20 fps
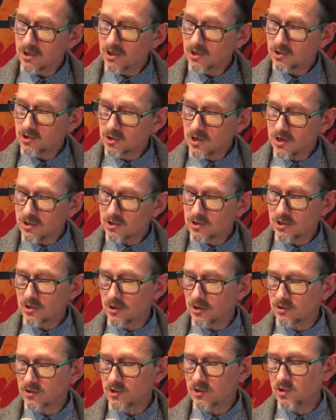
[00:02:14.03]
It's changed a
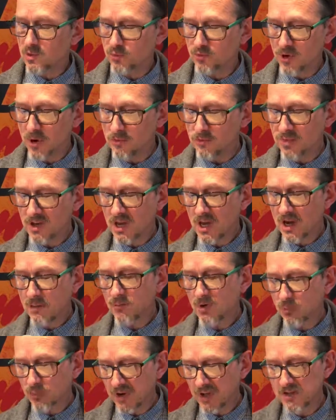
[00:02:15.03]
lot since Brum became
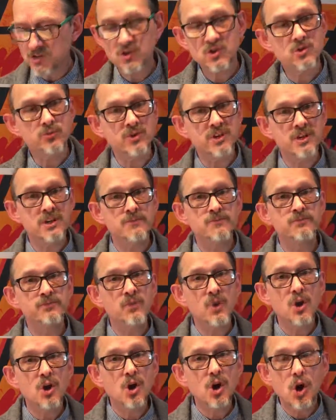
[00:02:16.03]
the place to be.
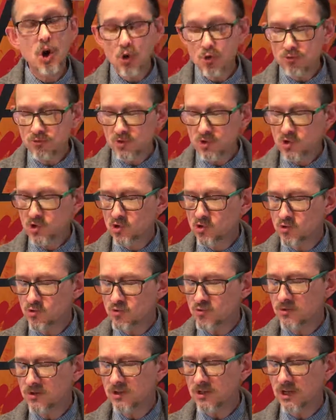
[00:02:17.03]
Old
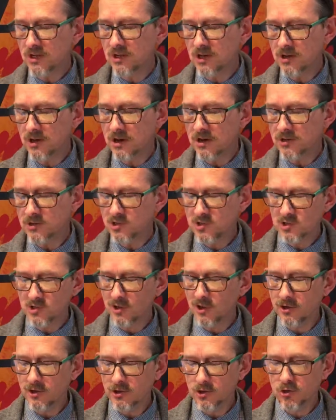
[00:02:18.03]
school Dudleyites,
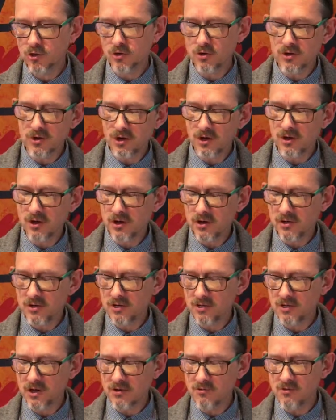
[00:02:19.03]
like
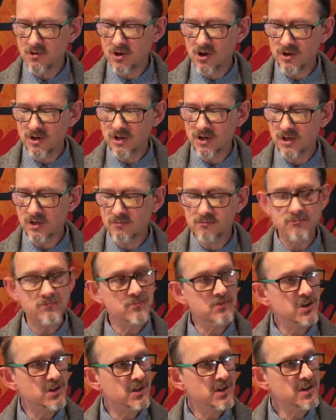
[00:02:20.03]
troglodytes, don't like it,
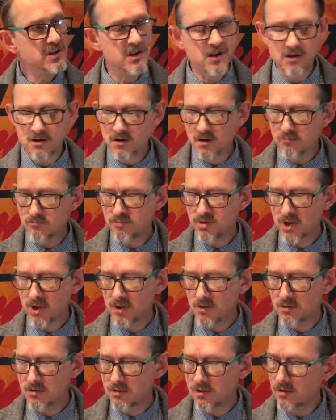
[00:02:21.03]
but they can lump it
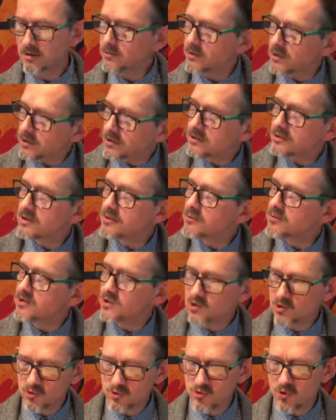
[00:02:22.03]
because it was
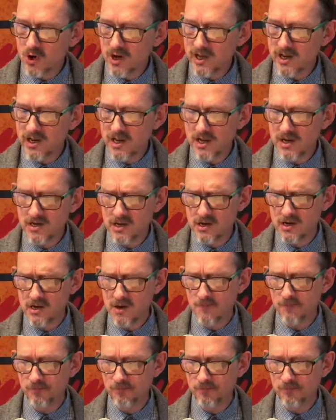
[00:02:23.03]
sorely needed.